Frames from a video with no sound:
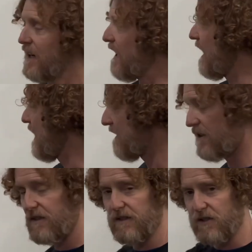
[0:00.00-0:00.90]
And
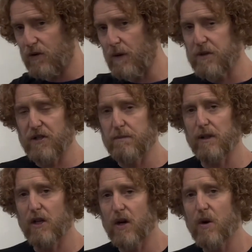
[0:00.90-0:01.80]
in the description
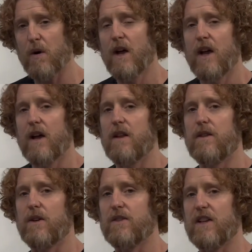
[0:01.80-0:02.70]
below,
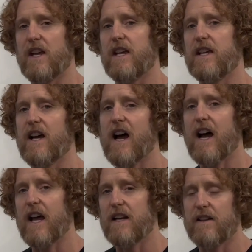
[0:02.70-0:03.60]
there's a
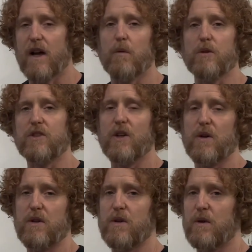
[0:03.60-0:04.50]
guide that will show
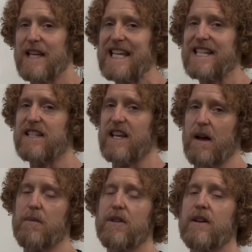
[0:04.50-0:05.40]
you in
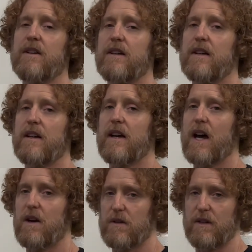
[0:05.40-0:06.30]
depth
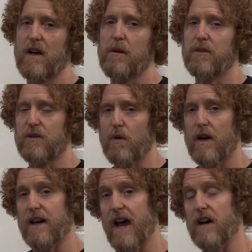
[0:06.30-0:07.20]
how to do the goblet
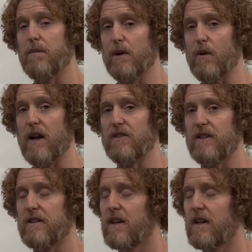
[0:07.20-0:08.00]
squat and how to progress it.